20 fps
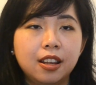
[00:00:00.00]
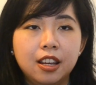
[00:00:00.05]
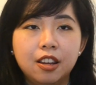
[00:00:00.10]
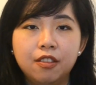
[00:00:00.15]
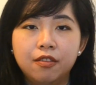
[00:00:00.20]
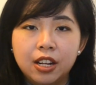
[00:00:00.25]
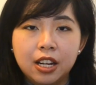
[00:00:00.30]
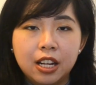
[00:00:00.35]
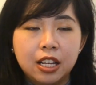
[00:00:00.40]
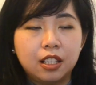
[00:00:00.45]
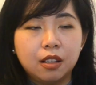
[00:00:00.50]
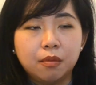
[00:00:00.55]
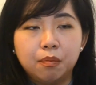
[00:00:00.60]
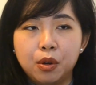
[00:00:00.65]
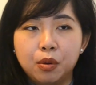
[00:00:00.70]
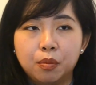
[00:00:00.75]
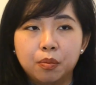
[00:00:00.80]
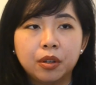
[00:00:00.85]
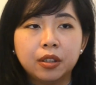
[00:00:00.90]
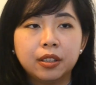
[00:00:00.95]
Even as a
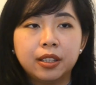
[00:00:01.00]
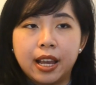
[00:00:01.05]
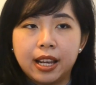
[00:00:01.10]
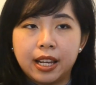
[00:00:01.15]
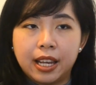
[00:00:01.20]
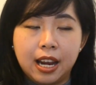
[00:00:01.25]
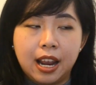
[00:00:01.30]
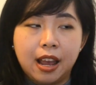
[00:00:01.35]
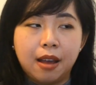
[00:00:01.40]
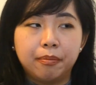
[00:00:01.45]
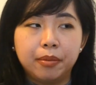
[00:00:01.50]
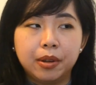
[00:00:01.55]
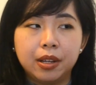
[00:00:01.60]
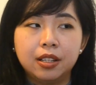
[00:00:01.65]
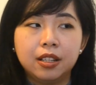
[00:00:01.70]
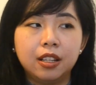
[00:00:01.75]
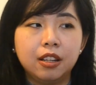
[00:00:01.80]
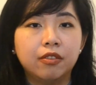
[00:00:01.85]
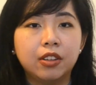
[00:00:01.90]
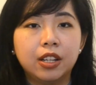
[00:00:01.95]
pupil, that can happen.
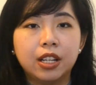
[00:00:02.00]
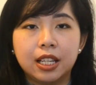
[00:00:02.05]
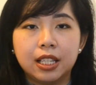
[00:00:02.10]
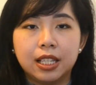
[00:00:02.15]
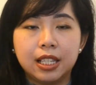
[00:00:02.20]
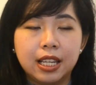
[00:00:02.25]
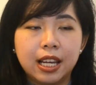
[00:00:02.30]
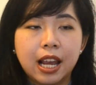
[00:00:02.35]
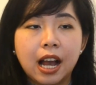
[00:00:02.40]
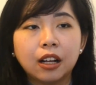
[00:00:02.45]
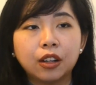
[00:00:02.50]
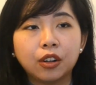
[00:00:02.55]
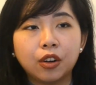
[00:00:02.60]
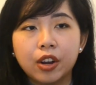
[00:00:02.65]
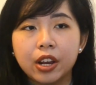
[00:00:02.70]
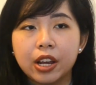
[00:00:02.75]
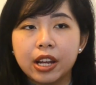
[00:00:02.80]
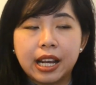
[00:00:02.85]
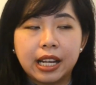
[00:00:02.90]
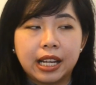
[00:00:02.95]
Even as a young
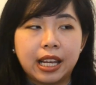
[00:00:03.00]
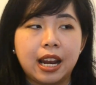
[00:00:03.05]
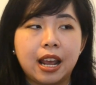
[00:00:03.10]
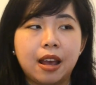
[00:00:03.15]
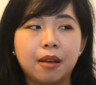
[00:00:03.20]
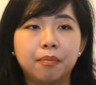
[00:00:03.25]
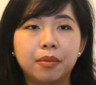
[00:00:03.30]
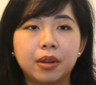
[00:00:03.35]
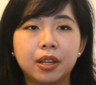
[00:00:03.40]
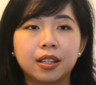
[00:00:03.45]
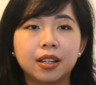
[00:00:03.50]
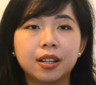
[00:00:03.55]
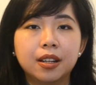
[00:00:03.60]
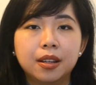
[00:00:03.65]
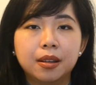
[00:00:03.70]
lawyer, that can happen.